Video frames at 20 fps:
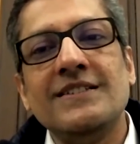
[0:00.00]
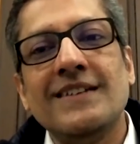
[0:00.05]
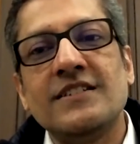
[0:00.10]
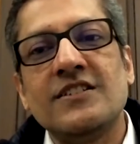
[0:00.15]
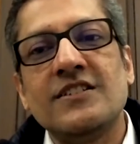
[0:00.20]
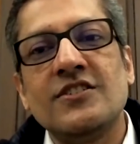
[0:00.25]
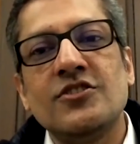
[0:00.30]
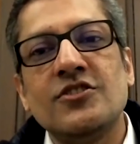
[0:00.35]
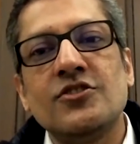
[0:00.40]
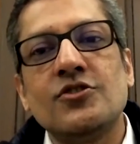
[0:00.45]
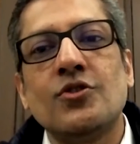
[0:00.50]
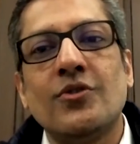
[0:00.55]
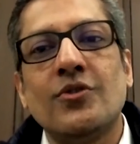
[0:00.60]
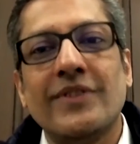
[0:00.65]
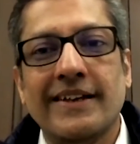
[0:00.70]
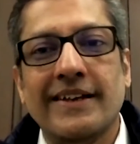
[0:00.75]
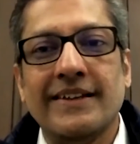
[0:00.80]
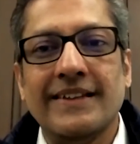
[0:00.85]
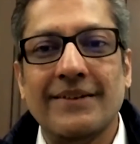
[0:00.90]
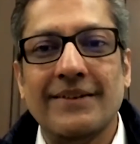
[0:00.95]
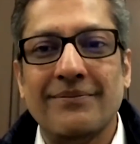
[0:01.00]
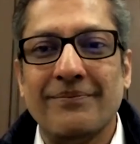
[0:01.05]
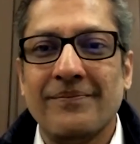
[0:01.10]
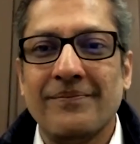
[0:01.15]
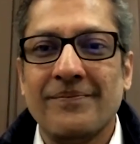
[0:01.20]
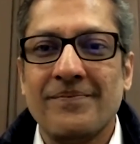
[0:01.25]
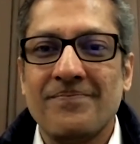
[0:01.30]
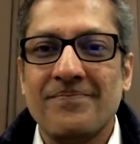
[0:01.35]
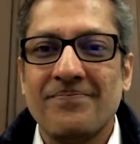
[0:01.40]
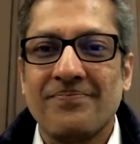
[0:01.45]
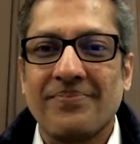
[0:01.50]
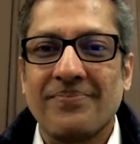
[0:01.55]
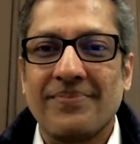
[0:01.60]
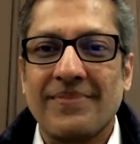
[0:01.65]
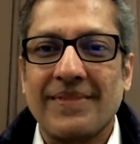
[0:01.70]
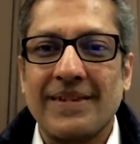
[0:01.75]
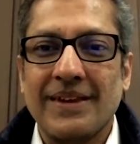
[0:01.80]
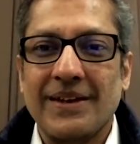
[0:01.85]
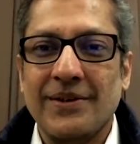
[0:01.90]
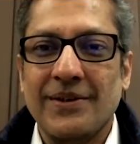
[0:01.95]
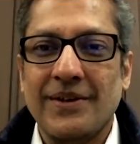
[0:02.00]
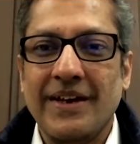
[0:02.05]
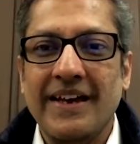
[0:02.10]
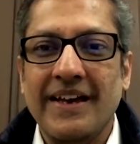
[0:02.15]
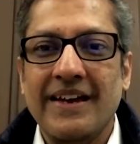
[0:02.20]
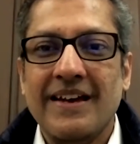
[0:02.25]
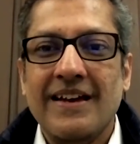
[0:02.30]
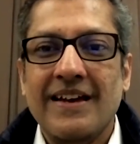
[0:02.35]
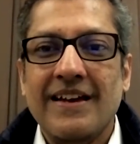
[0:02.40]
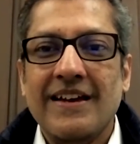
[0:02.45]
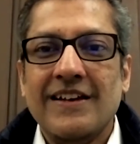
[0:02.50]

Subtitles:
just storing them. Okay.